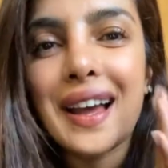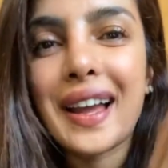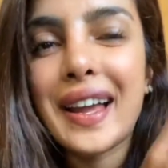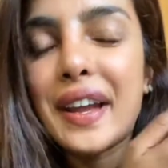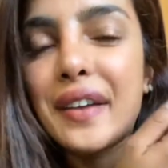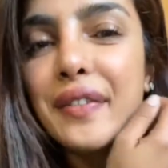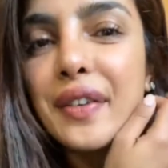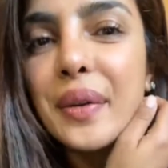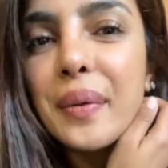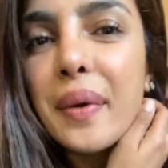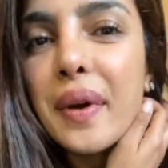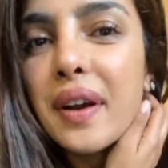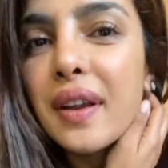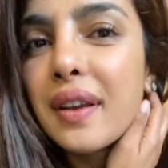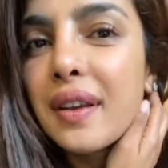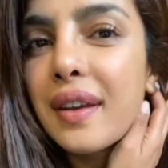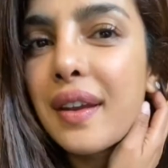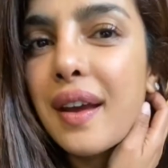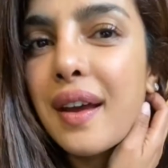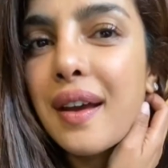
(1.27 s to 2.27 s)
Hi
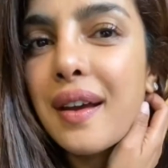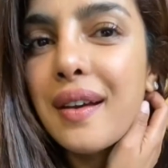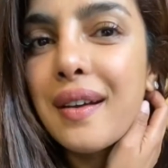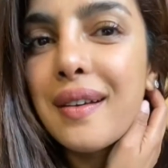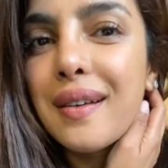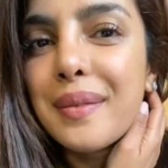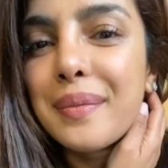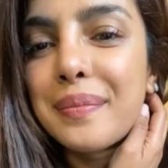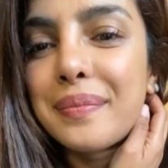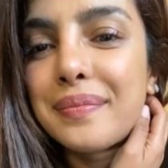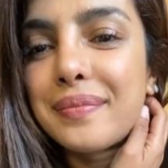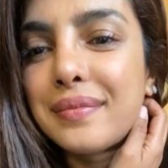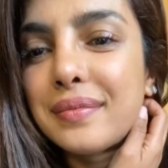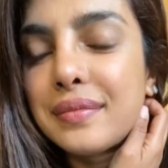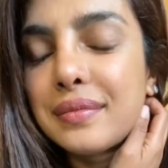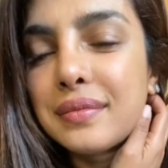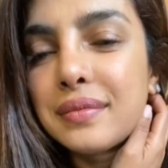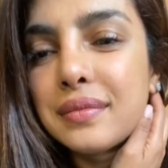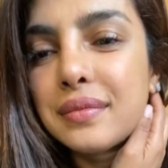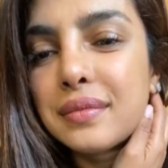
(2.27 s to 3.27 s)
everyone.
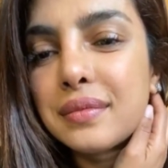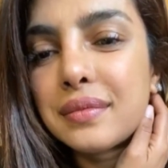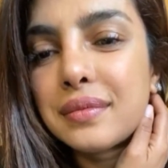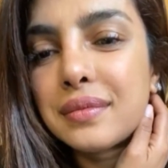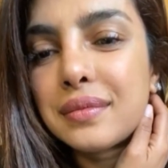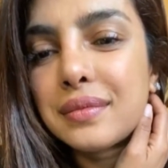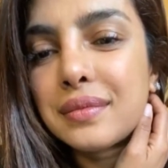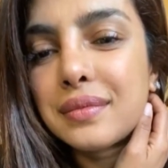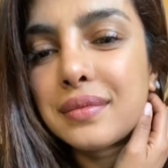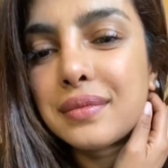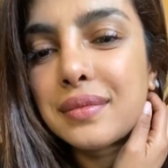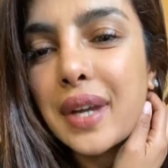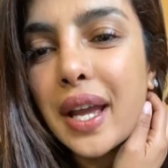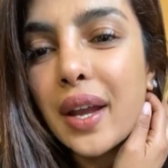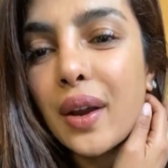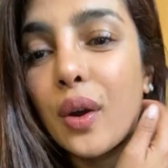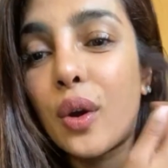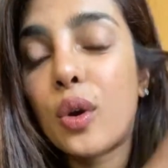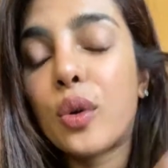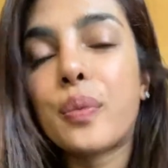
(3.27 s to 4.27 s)

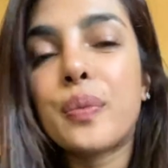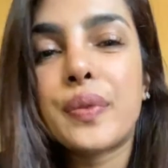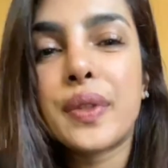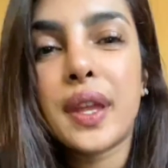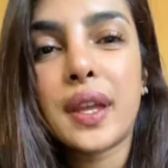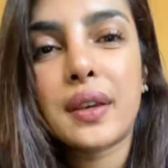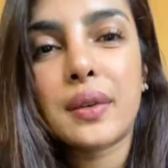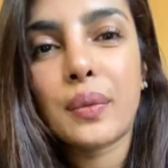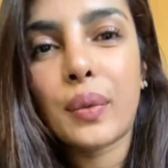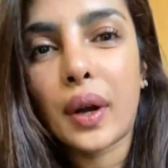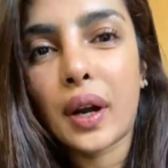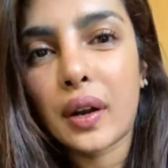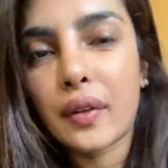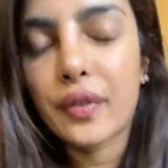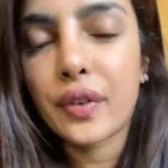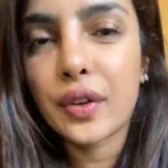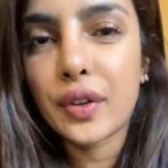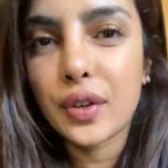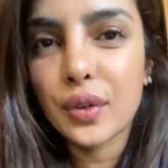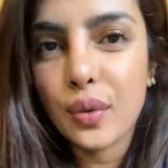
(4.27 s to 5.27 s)
I hope that
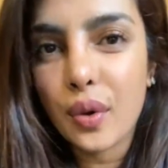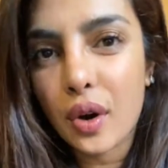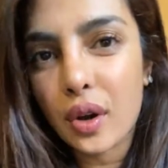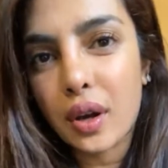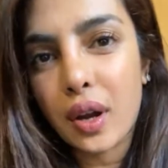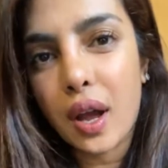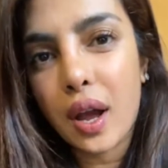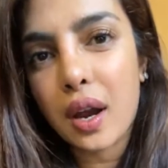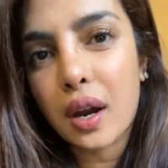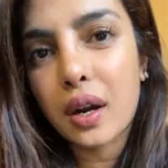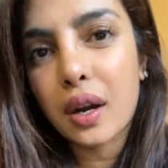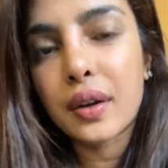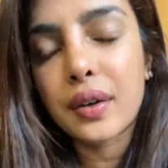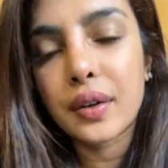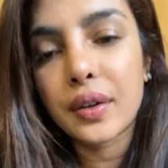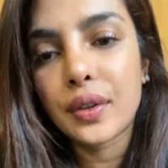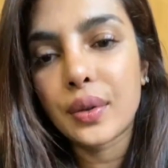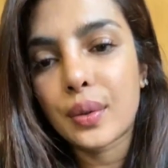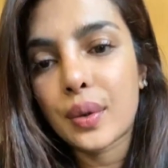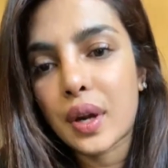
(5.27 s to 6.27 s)
wherever you
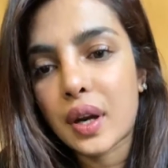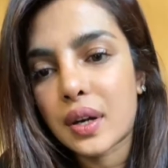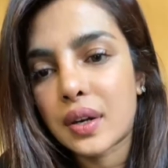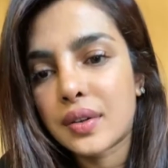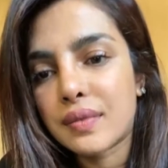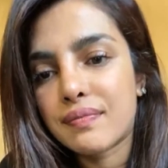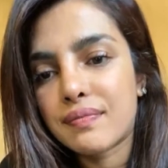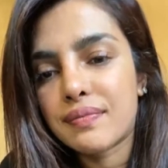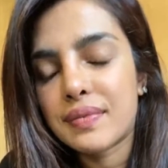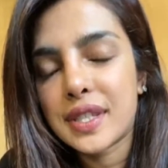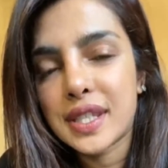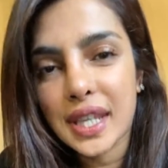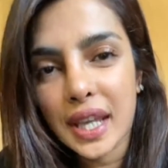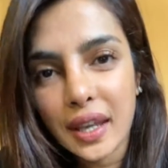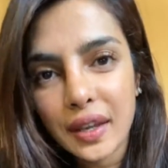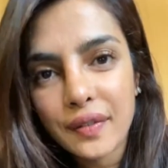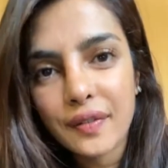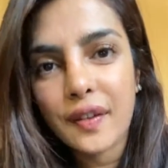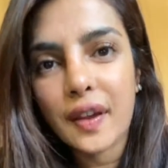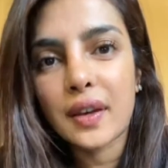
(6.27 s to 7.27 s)
are
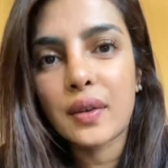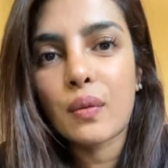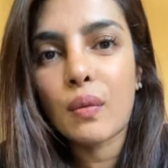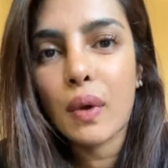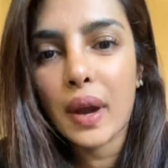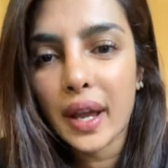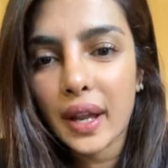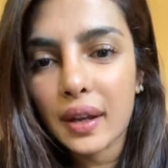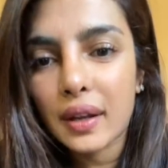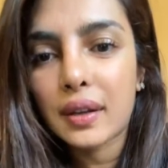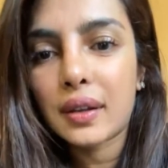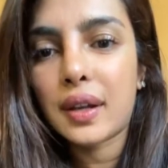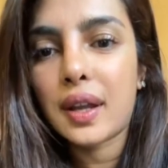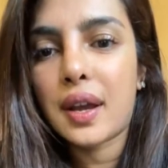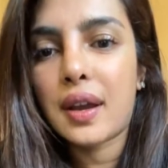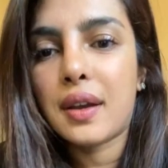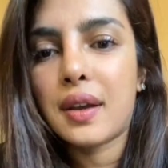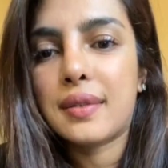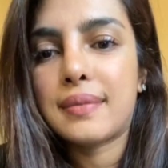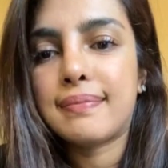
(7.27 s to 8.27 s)
safe and
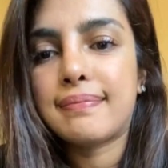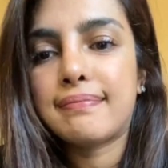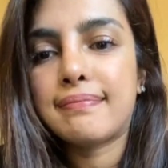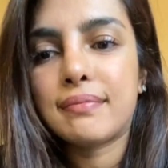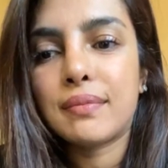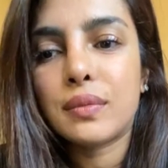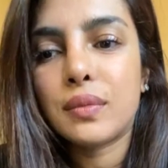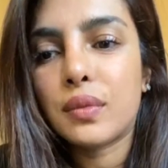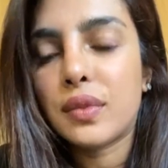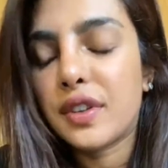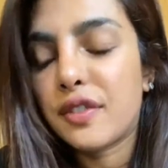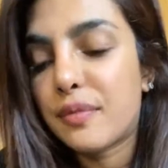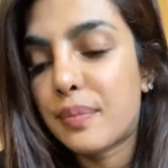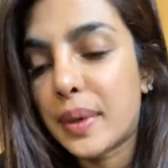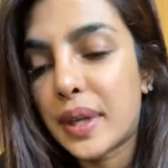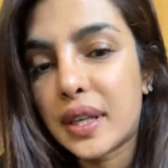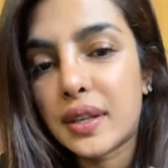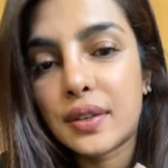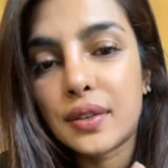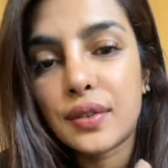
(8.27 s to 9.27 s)
well. We've
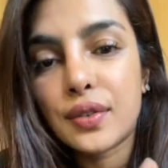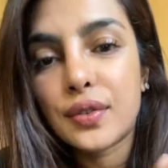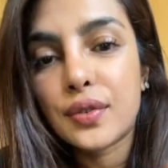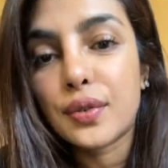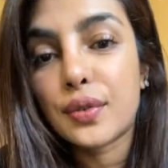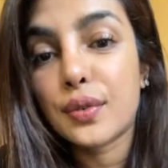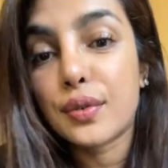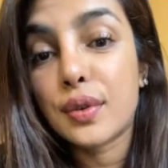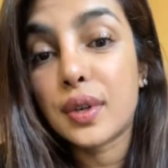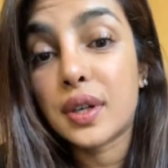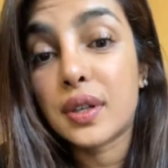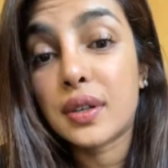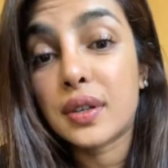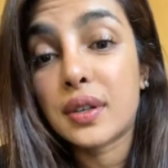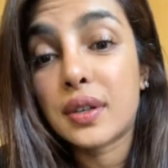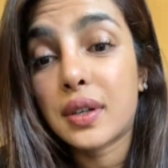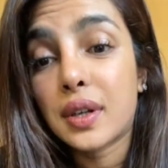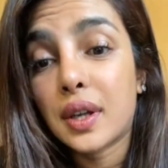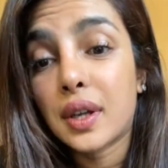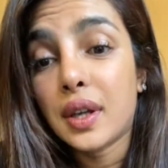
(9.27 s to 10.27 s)
been
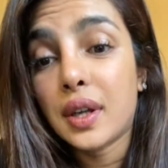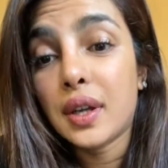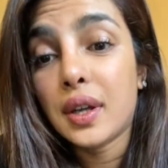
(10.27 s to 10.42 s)
through